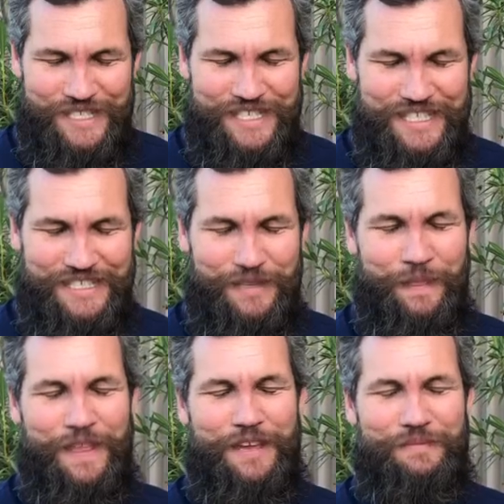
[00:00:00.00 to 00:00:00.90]
in it
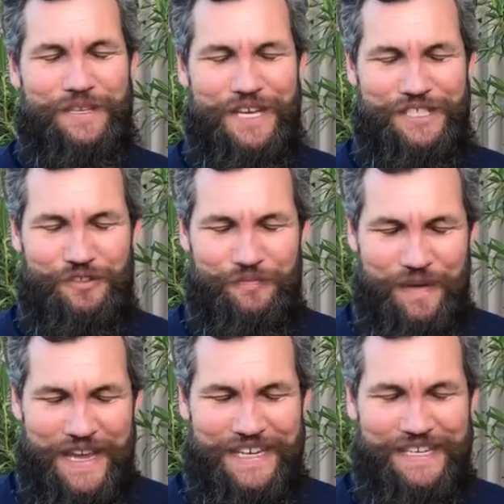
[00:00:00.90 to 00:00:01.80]
because you've
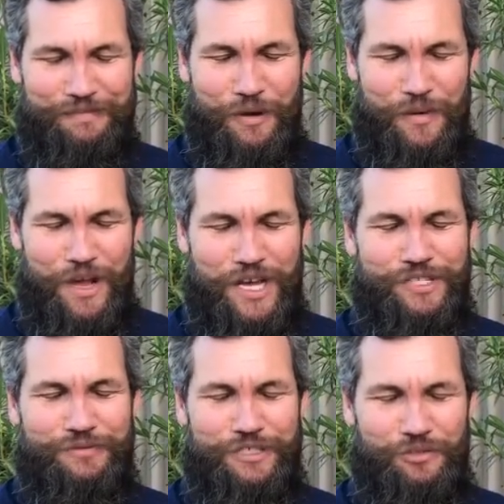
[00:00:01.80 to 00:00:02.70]
made it, but we
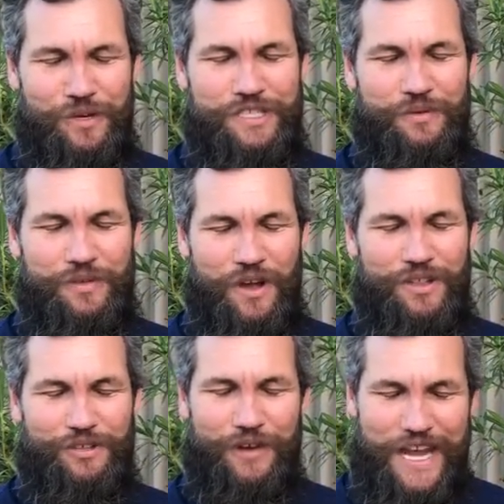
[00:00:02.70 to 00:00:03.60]
also rejoice with all
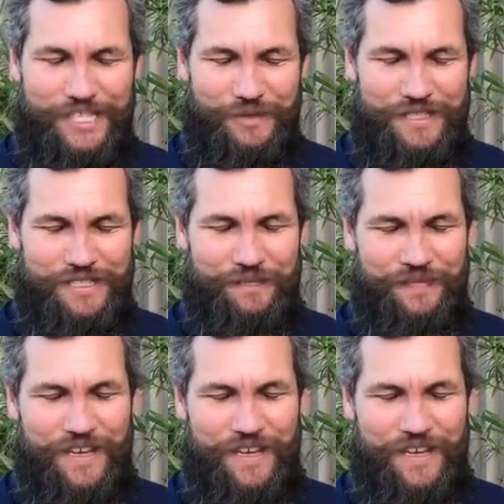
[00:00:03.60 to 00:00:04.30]
the graduates.